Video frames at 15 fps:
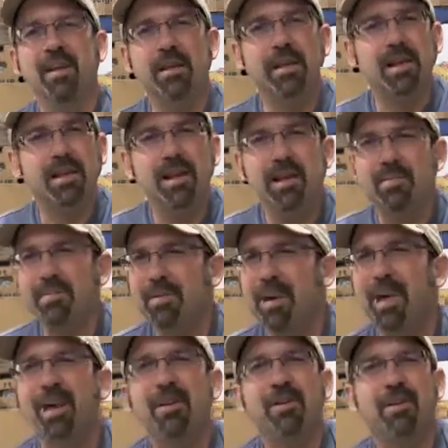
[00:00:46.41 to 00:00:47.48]
"Get up
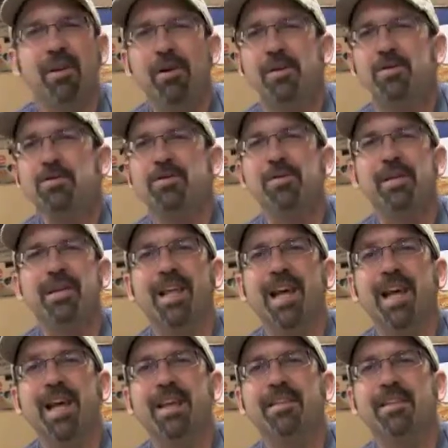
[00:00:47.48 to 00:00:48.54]
and go to a
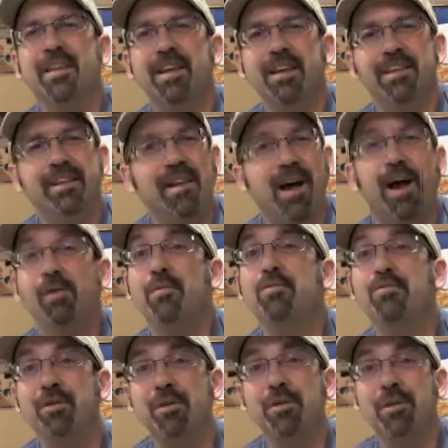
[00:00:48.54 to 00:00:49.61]
land that I
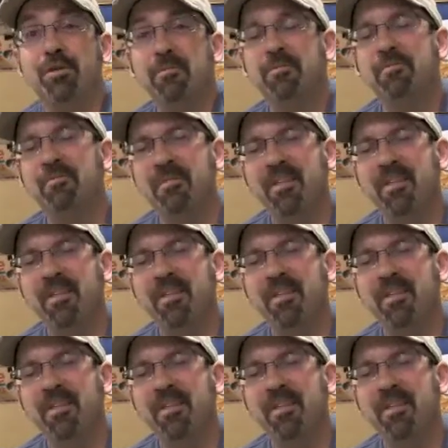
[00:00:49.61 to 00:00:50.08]
will show you."